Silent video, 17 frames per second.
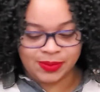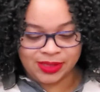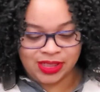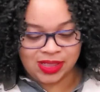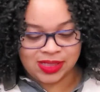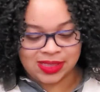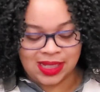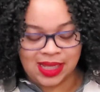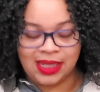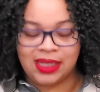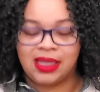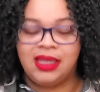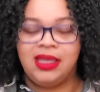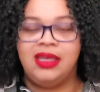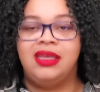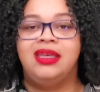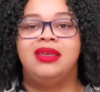but just like
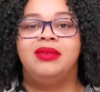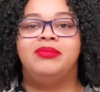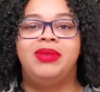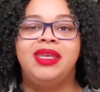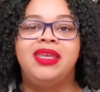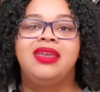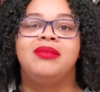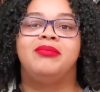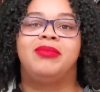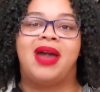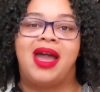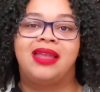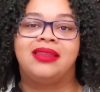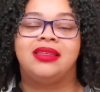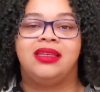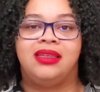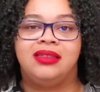being in
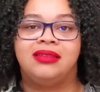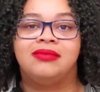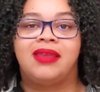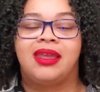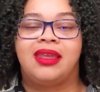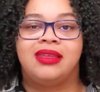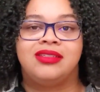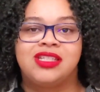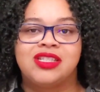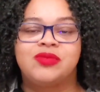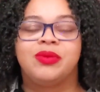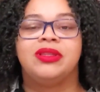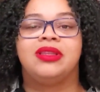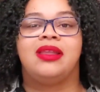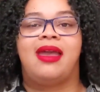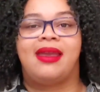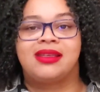Bali, like just
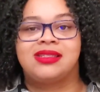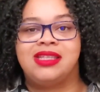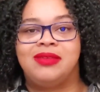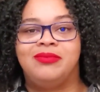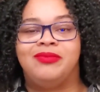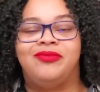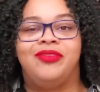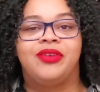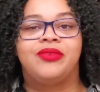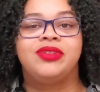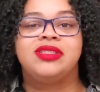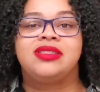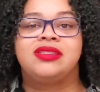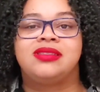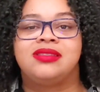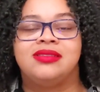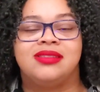relaxing,
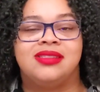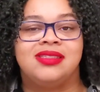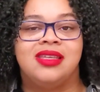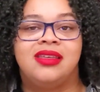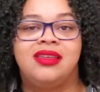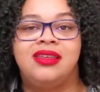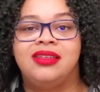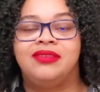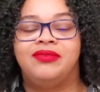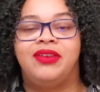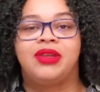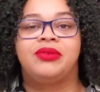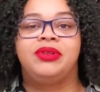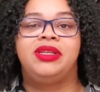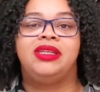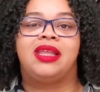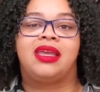very zen,
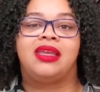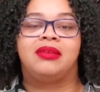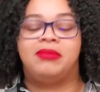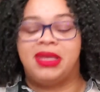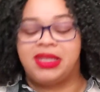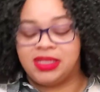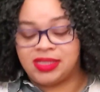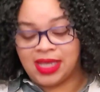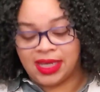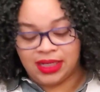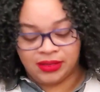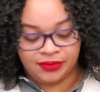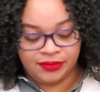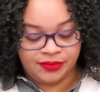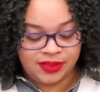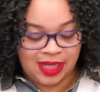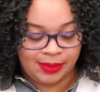very like
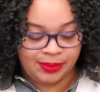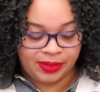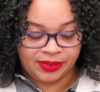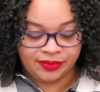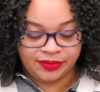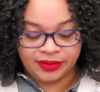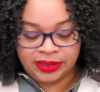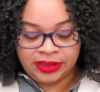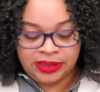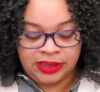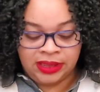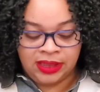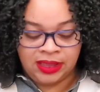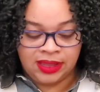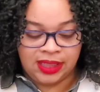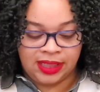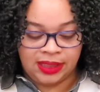meditative type of
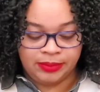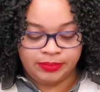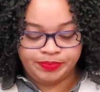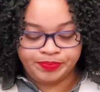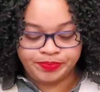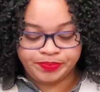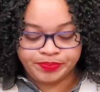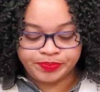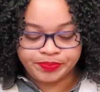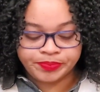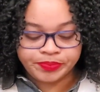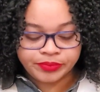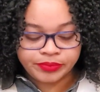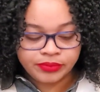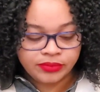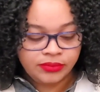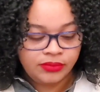thing.
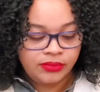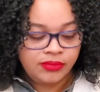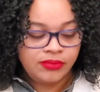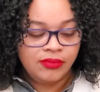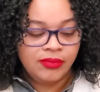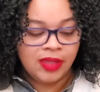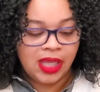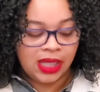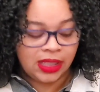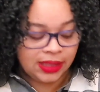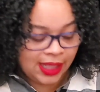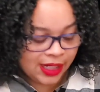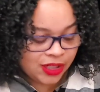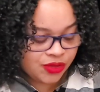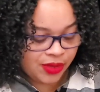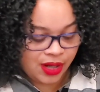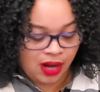
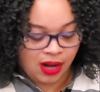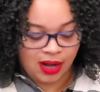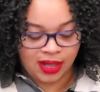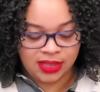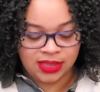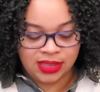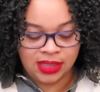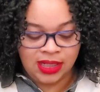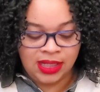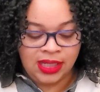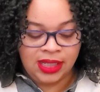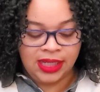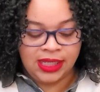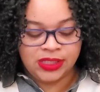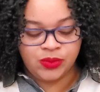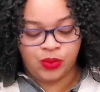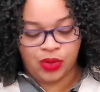Electric Heart
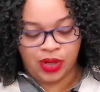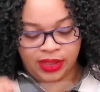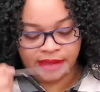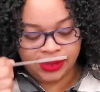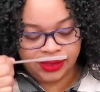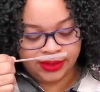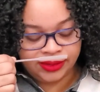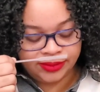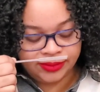is one.